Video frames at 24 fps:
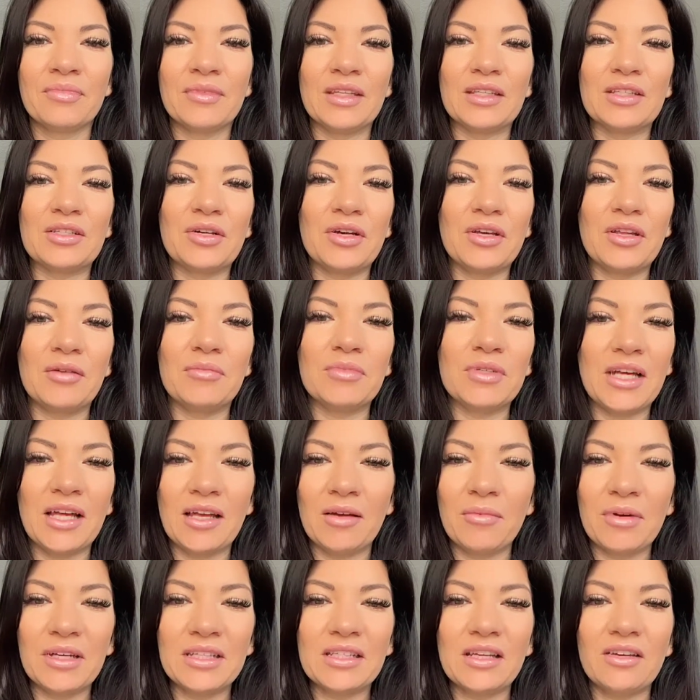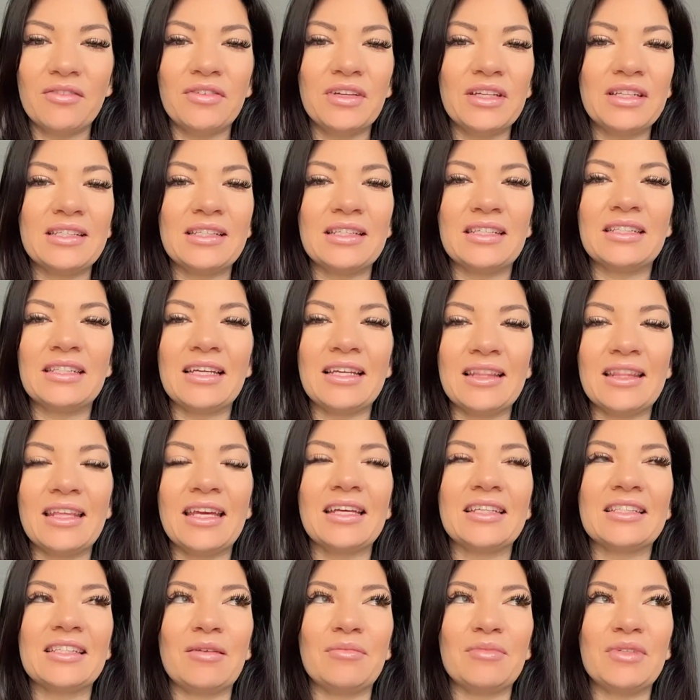The story that I'm telling myself is the
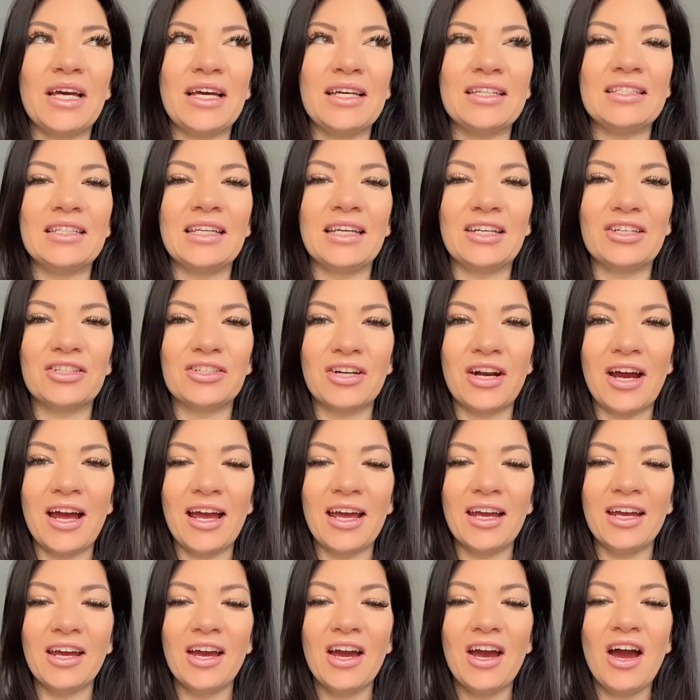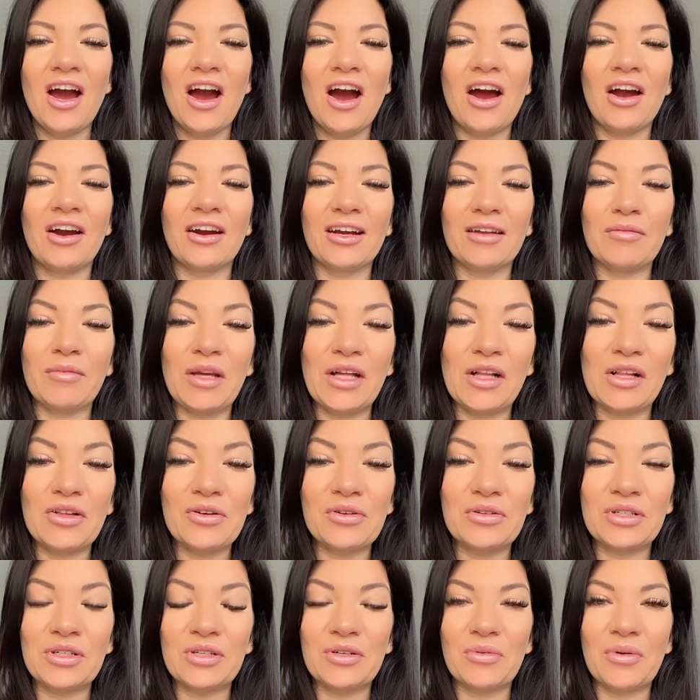things I'm testing and trying are getting me
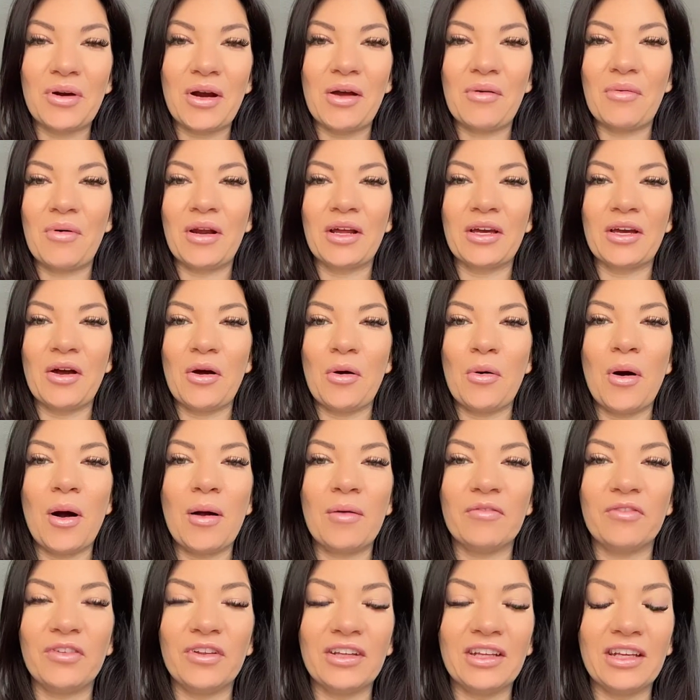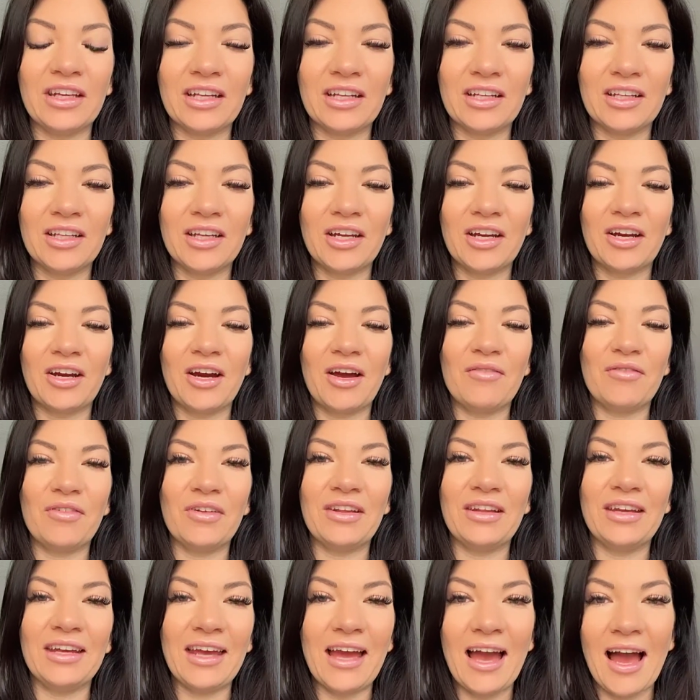closer to where I want to go. I'm feeling clear. I'm
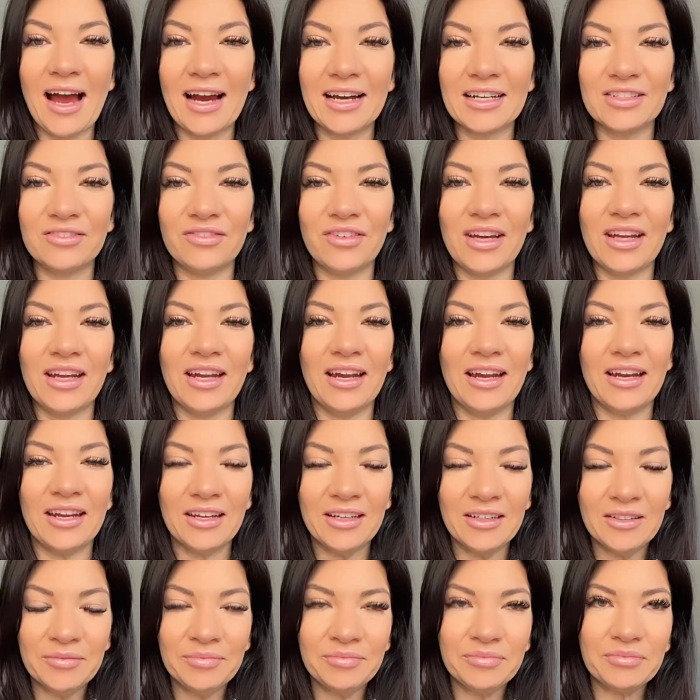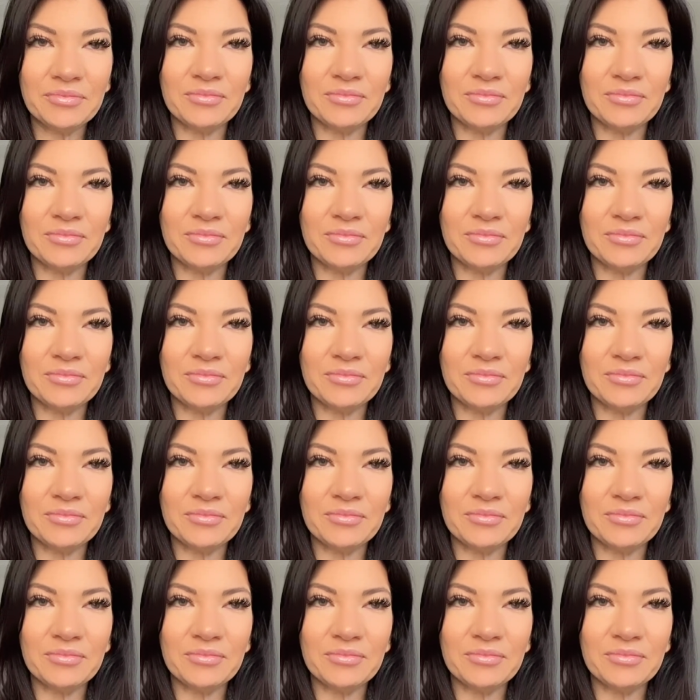feeling activated.